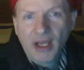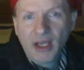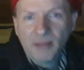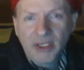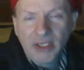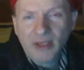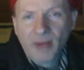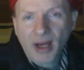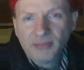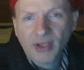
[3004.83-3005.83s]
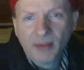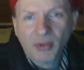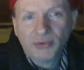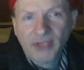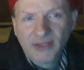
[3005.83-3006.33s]
a medium
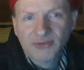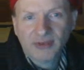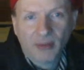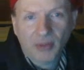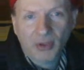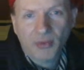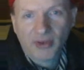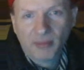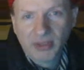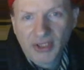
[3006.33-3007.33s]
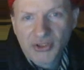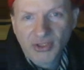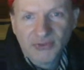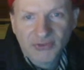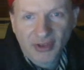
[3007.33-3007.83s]
up-tempo dance number with a
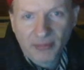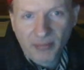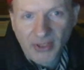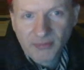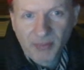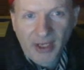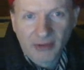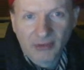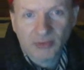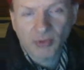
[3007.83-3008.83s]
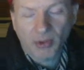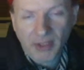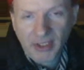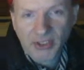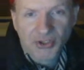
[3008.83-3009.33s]
plunging synth bass pattern
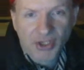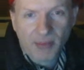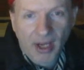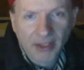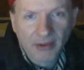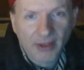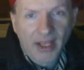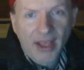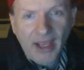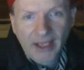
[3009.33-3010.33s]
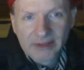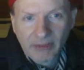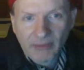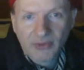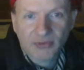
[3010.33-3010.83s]
rooted in G minor and
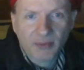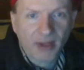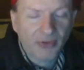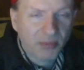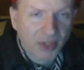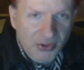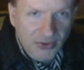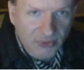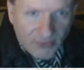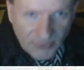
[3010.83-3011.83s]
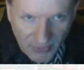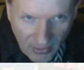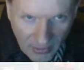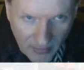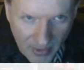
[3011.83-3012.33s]
lyrics about the pressures of
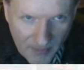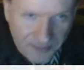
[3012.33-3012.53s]
stardom.